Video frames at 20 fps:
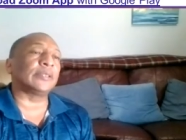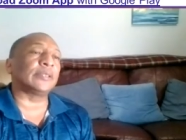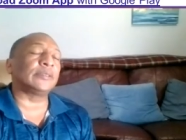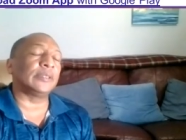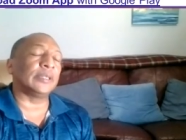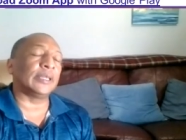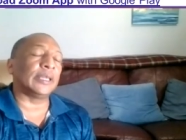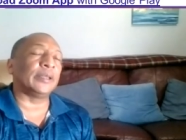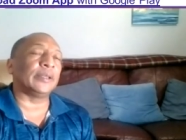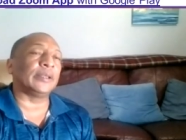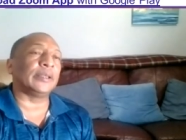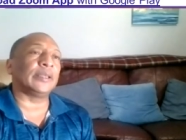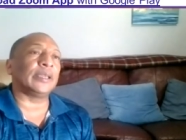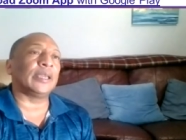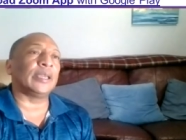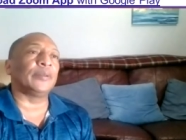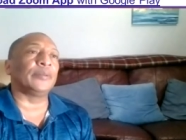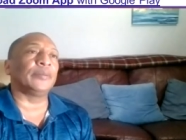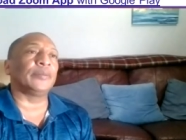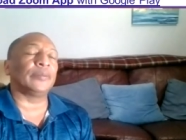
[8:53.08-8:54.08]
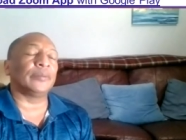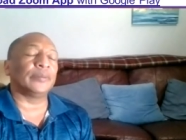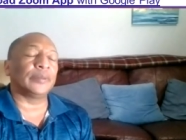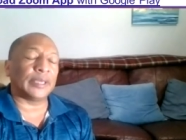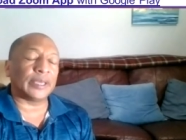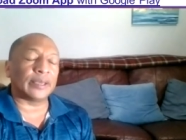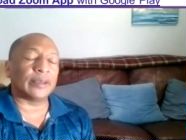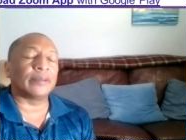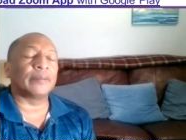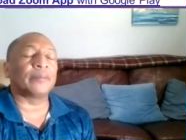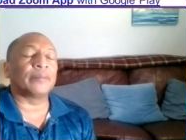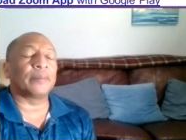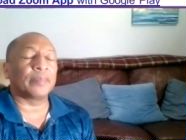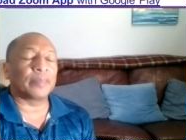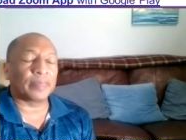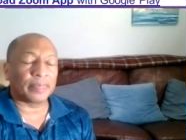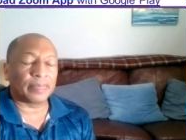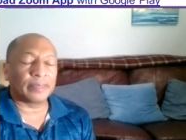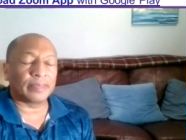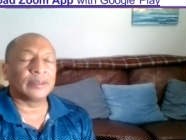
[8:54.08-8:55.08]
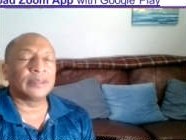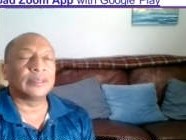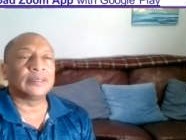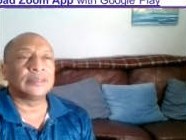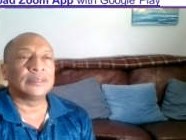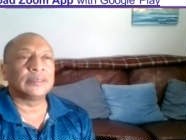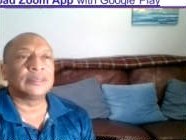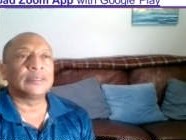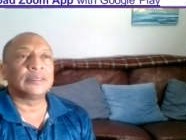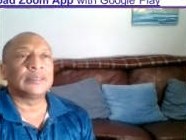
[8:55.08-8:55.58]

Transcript: when you come to know the Lord, you give me real information.